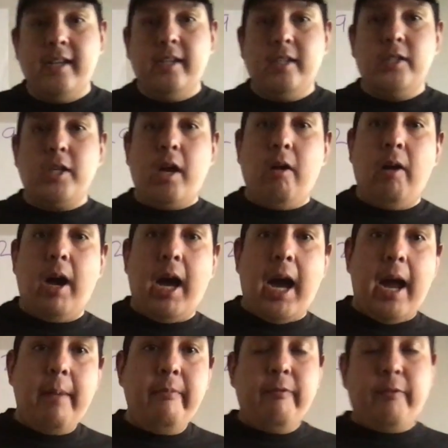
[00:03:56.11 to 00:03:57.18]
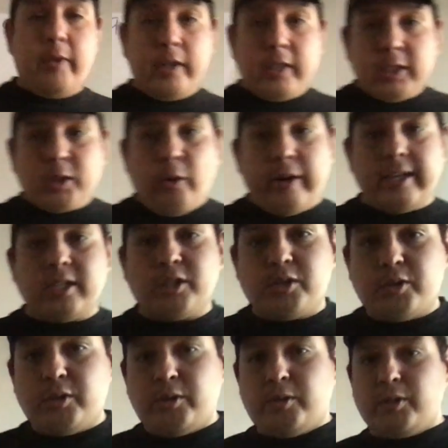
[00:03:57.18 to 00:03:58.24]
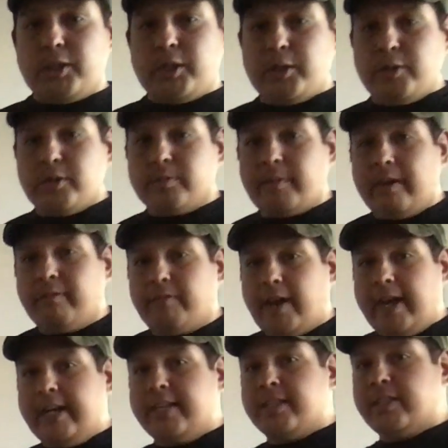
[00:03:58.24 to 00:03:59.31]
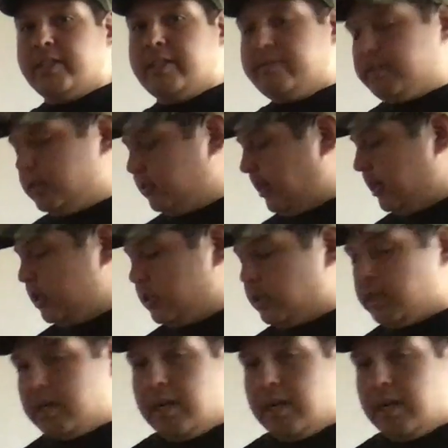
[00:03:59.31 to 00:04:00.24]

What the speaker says: So I'm first going to use my find the difference strategy.